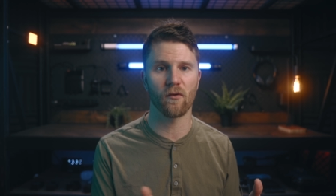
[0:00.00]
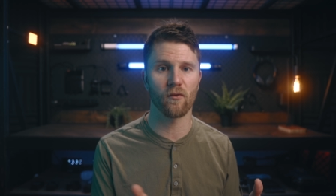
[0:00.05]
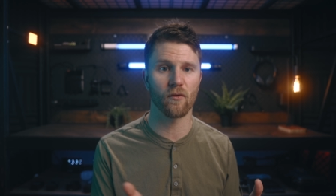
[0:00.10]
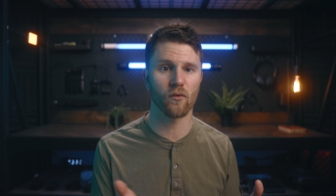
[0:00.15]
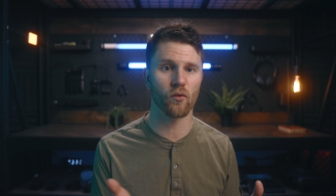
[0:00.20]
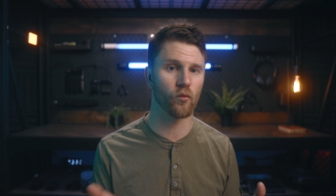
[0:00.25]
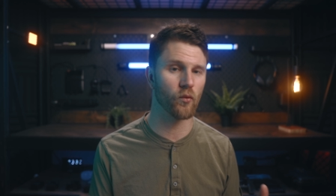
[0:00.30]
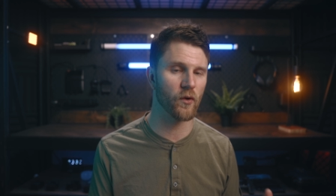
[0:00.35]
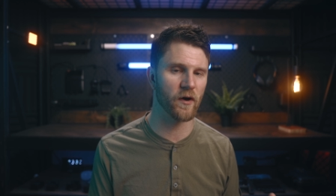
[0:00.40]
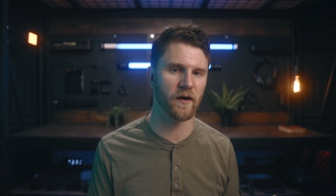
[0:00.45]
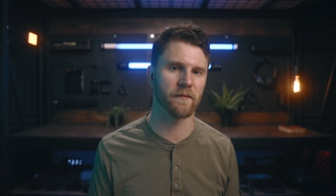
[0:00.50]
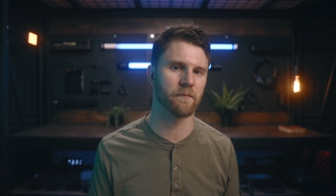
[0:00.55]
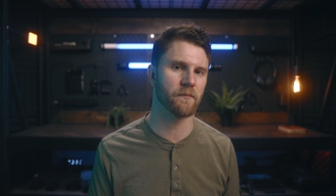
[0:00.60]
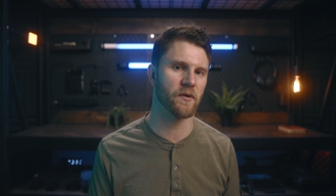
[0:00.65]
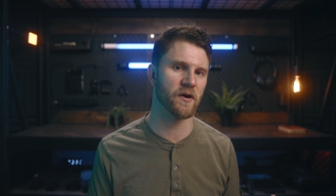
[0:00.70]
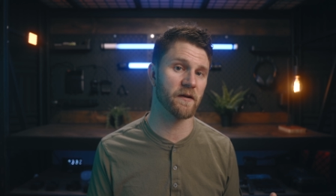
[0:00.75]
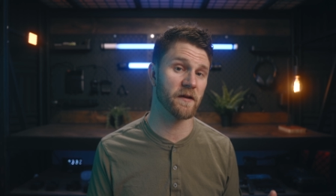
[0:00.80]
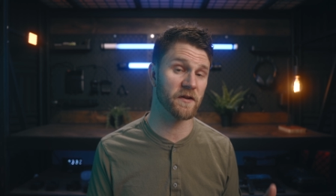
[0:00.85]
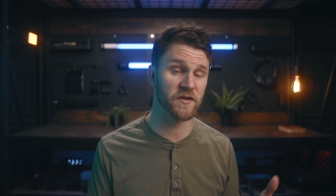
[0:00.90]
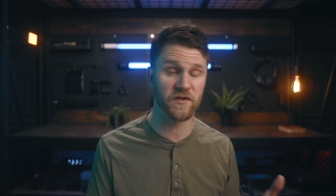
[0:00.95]
or what,
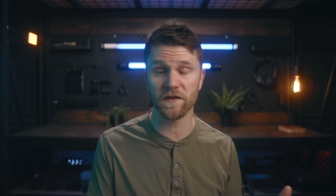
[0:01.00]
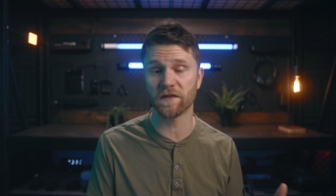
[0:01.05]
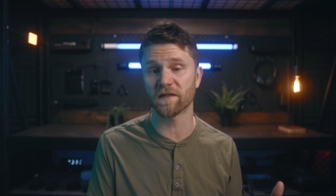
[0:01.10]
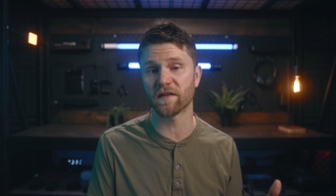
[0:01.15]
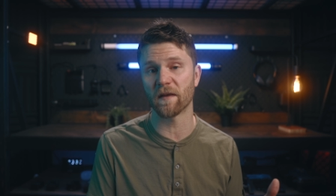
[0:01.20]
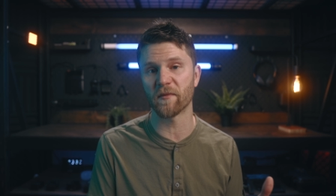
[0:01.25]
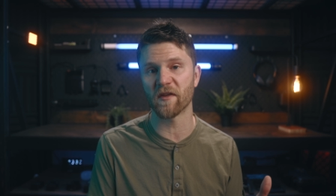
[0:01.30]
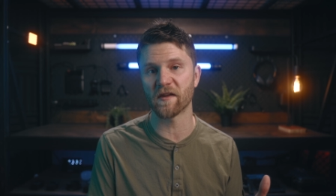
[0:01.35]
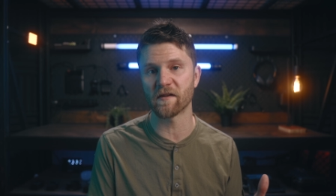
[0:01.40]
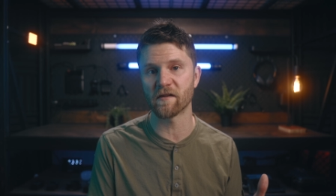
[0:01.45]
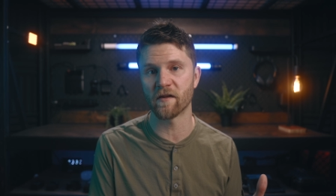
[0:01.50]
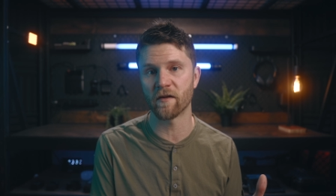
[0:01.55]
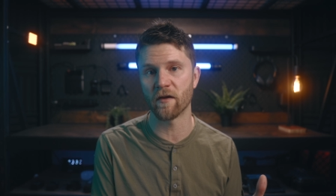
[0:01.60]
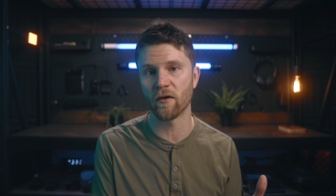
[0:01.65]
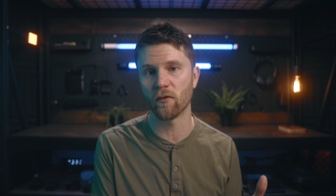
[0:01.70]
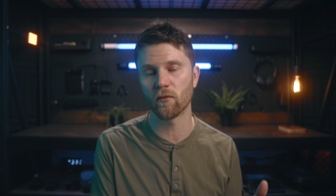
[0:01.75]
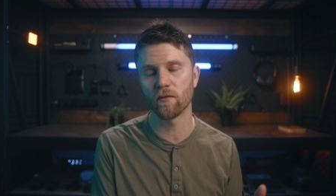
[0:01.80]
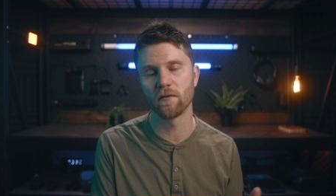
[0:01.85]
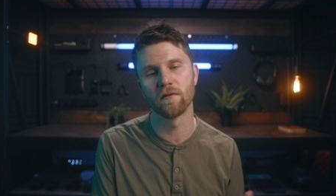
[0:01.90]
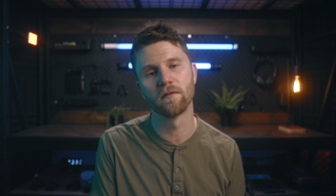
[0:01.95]
but it's just something to note.